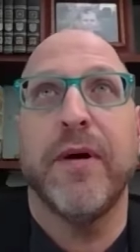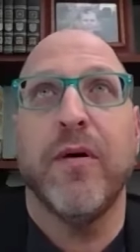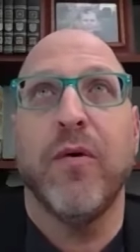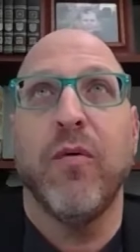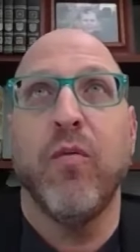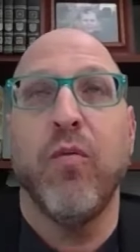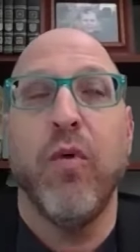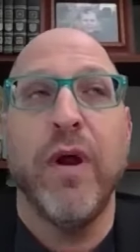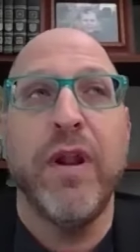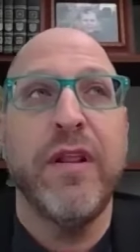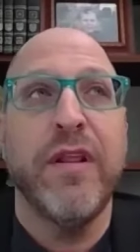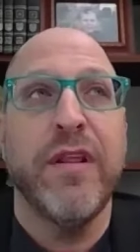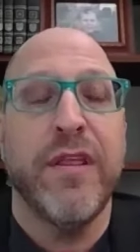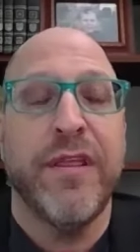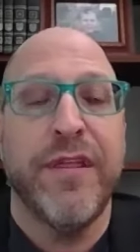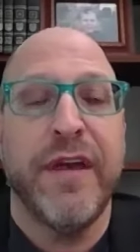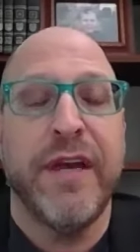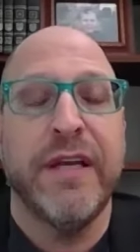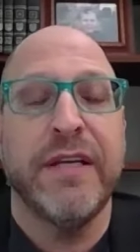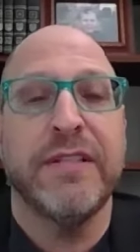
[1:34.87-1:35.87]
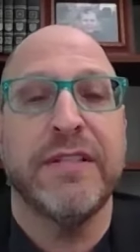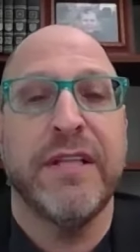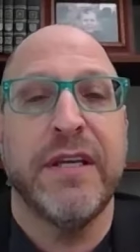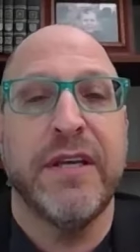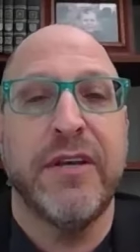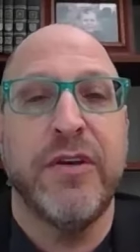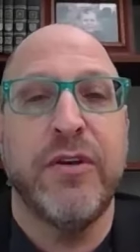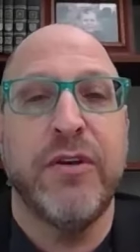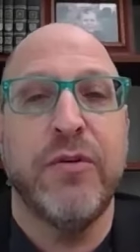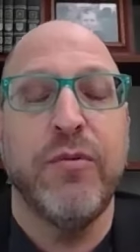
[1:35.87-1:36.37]
one of the things
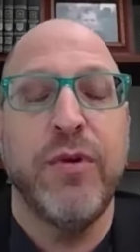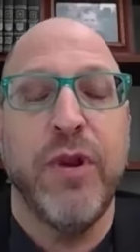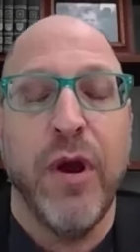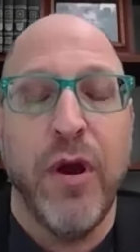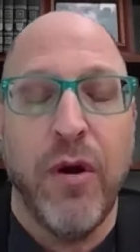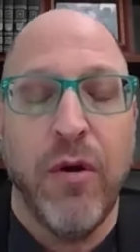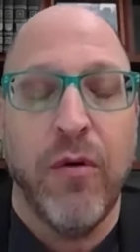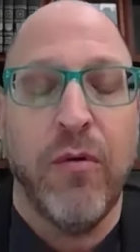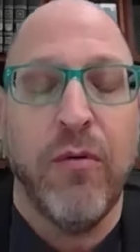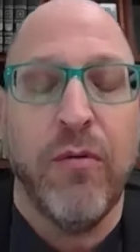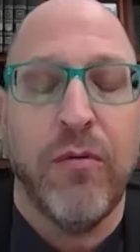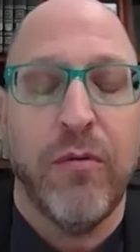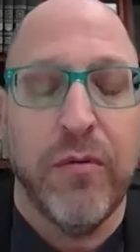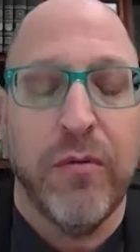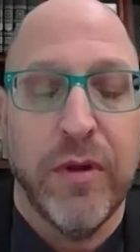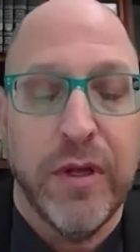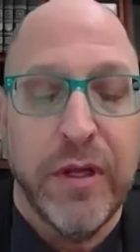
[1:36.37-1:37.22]
that you know,